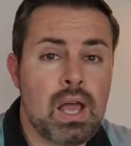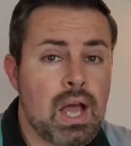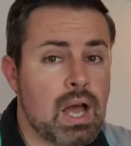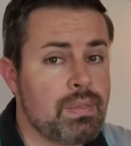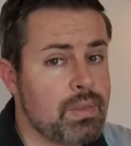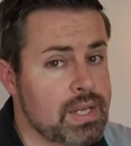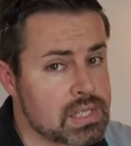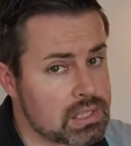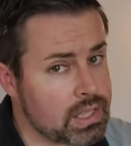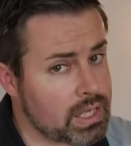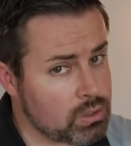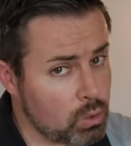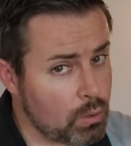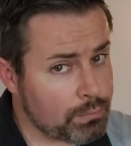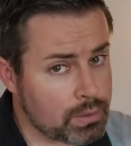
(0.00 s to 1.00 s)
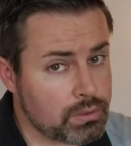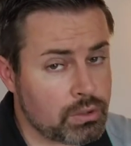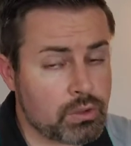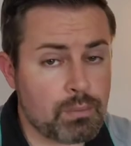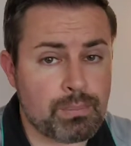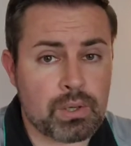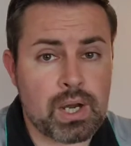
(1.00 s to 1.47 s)
And this led often
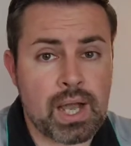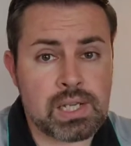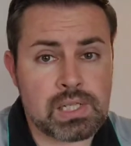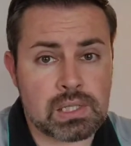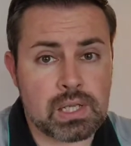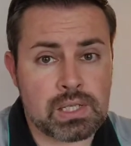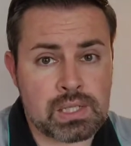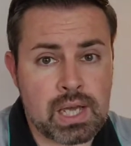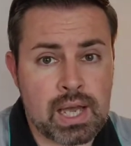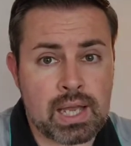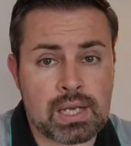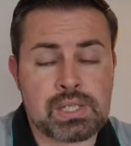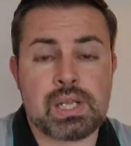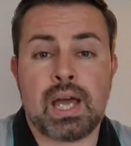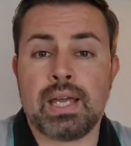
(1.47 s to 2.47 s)
to reprisal attacks